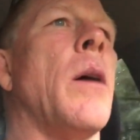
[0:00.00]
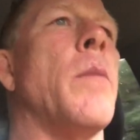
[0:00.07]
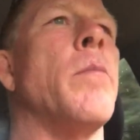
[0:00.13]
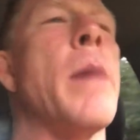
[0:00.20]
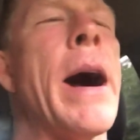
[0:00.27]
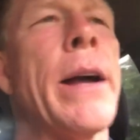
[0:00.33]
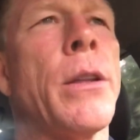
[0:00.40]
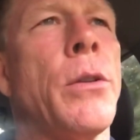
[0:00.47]

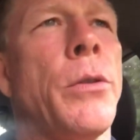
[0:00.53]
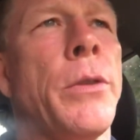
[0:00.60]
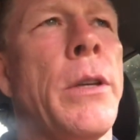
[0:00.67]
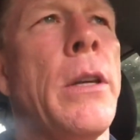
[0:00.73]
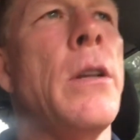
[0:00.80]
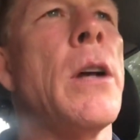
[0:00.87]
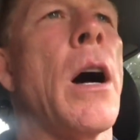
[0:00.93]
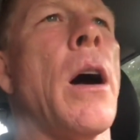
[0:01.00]
Michael
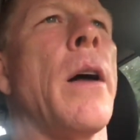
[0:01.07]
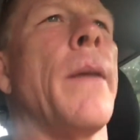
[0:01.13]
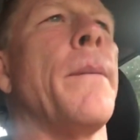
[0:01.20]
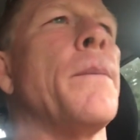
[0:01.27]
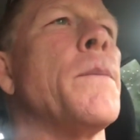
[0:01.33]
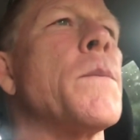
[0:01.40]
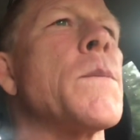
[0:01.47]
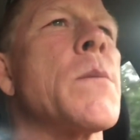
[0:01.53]
Yeadon.
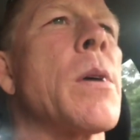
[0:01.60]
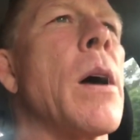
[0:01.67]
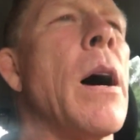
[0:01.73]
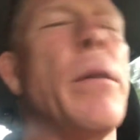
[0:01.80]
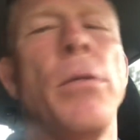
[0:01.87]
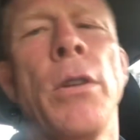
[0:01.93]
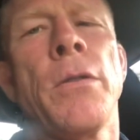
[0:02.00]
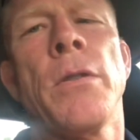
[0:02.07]

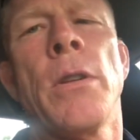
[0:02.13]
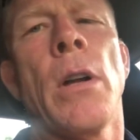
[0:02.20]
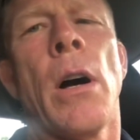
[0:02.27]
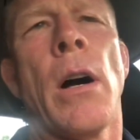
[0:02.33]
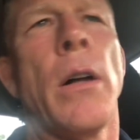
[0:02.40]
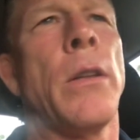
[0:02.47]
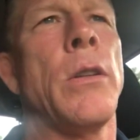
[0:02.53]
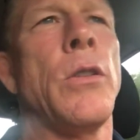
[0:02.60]
I've listened to
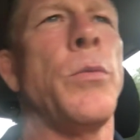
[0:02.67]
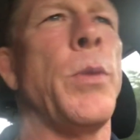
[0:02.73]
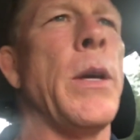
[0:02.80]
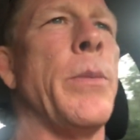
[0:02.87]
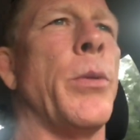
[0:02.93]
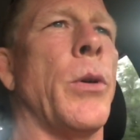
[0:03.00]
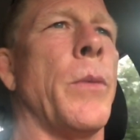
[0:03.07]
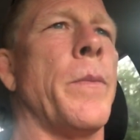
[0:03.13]
all these
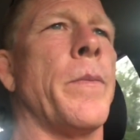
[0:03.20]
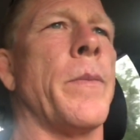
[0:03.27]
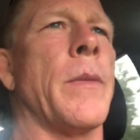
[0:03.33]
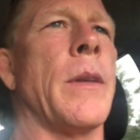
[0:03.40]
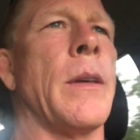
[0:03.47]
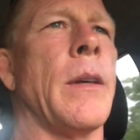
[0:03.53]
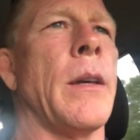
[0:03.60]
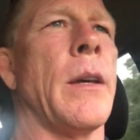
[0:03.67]
people,
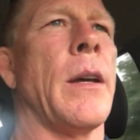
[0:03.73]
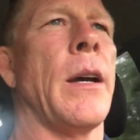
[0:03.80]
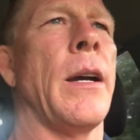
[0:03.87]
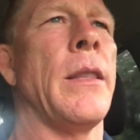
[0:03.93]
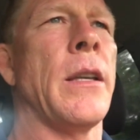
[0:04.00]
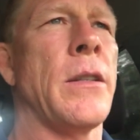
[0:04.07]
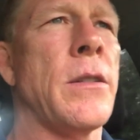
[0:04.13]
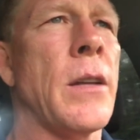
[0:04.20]

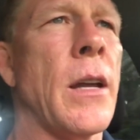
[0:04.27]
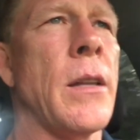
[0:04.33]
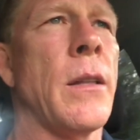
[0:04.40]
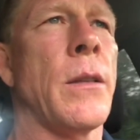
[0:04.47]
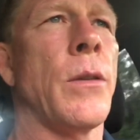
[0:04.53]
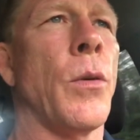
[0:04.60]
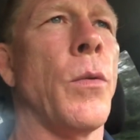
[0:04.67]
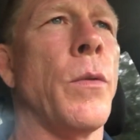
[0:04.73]
and they say
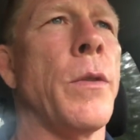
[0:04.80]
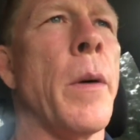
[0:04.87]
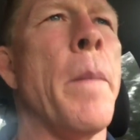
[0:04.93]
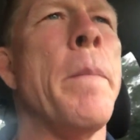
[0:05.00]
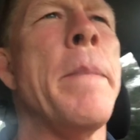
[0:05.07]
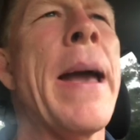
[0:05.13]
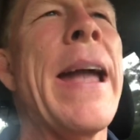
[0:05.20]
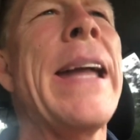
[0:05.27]
that the
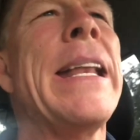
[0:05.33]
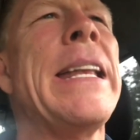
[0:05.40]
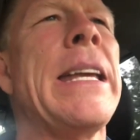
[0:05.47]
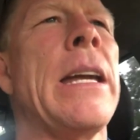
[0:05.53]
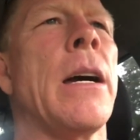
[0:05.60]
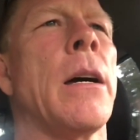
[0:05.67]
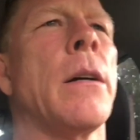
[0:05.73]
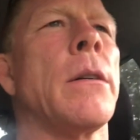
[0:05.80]

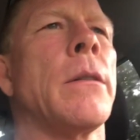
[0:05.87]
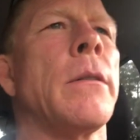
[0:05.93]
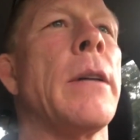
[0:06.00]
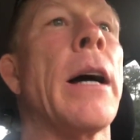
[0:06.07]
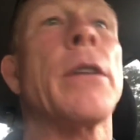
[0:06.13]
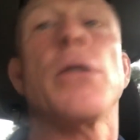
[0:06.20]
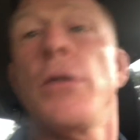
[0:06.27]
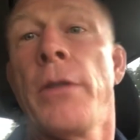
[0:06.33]
mania,
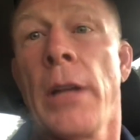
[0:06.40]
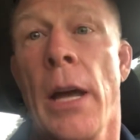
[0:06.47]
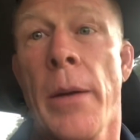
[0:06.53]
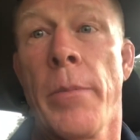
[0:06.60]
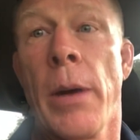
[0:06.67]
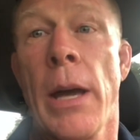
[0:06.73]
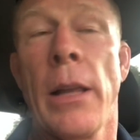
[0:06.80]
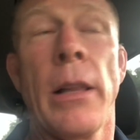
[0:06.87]
Dr.
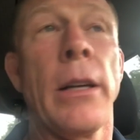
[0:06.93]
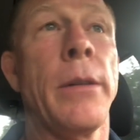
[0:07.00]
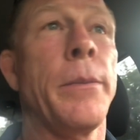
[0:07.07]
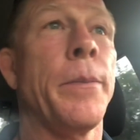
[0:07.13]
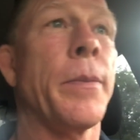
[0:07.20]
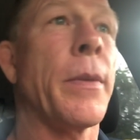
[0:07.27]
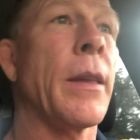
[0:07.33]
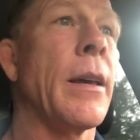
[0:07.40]
Sam Bailey,
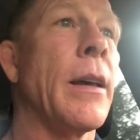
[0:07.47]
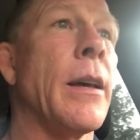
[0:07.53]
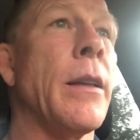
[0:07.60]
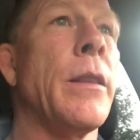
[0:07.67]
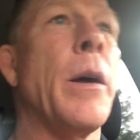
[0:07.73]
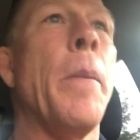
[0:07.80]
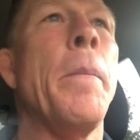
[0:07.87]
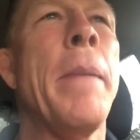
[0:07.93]

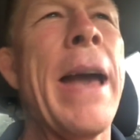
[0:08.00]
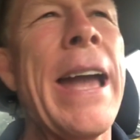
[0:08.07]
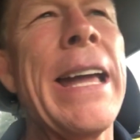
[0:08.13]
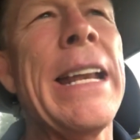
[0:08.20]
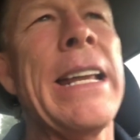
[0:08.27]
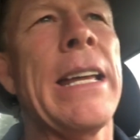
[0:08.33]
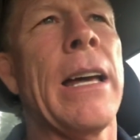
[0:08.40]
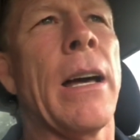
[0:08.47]
the
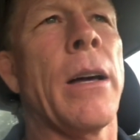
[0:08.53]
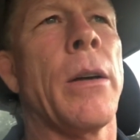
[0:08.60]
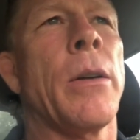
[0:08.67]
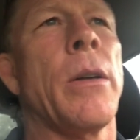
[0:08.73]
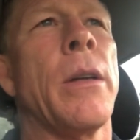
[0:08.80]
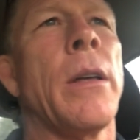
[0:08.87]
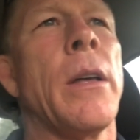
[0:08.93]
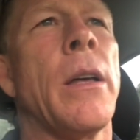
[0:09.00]
mania
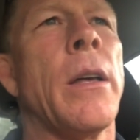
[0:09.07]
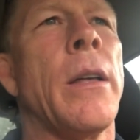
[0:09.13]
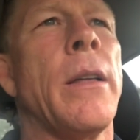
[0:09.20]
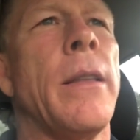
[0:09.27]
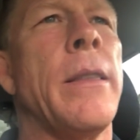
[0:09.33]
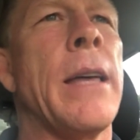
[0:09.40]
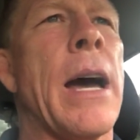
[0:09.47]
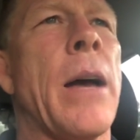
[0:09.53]

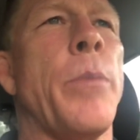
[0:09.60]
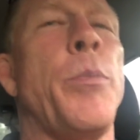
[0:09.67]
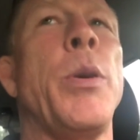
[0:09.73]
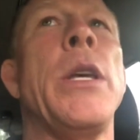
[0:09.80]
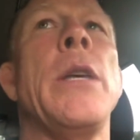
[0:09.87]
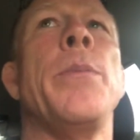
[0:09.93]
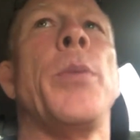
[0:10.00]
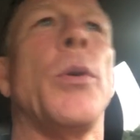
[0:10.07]
that
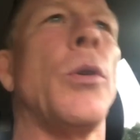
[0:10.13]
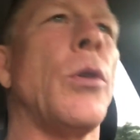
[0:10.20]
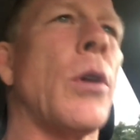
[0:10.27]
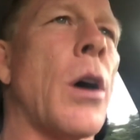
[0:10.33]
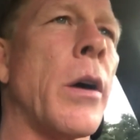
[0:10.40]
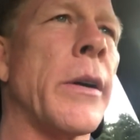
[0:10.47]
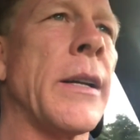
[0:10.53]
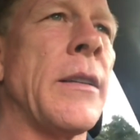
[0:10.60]
people
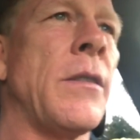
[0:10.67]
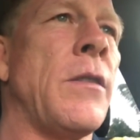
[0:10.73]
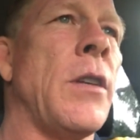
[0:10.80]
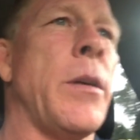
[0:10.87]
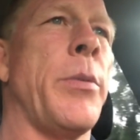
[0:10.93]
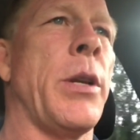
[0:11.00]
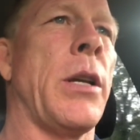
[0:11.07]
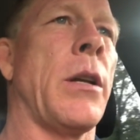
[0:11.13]
are
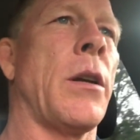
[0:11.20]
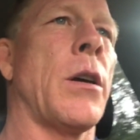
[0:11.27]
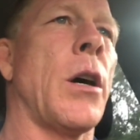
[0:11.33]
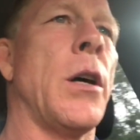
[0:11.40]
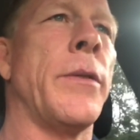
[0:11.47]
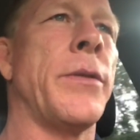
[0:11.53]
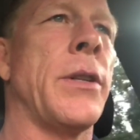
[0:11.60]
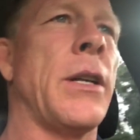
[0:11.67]
exhibiting
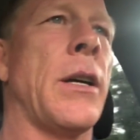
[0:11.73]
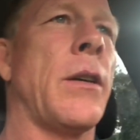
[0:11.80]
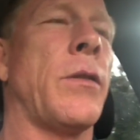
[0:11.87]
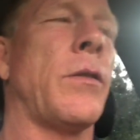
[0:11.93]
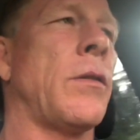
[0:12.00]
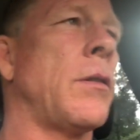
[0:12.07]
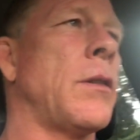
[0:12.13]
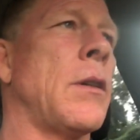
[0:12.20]
over this
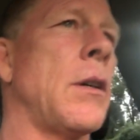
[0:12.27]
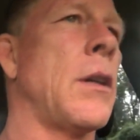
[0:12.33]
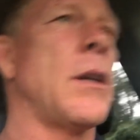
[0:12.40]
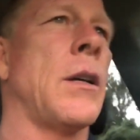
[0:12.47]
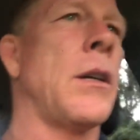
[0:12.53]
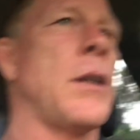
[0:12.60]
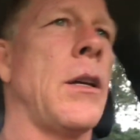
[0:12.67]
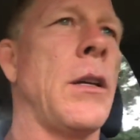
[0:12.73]

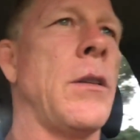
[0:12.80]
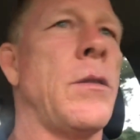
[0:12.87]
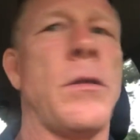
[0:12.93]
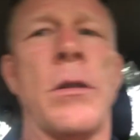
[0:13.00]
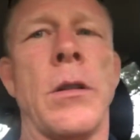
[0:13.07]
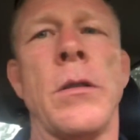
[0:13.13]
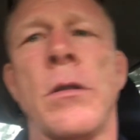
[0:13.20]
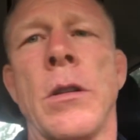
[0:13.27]
is
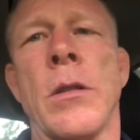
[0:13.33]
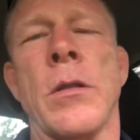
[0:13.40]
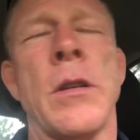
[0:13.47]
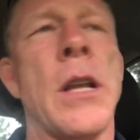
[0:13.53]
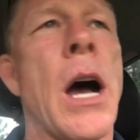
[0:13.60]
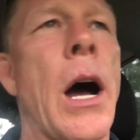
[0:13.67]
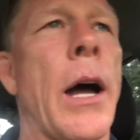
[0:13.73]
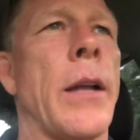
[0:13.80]
just
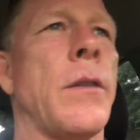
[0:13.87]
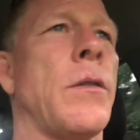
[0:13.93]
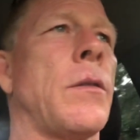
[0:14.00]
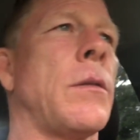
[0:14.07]
nuts.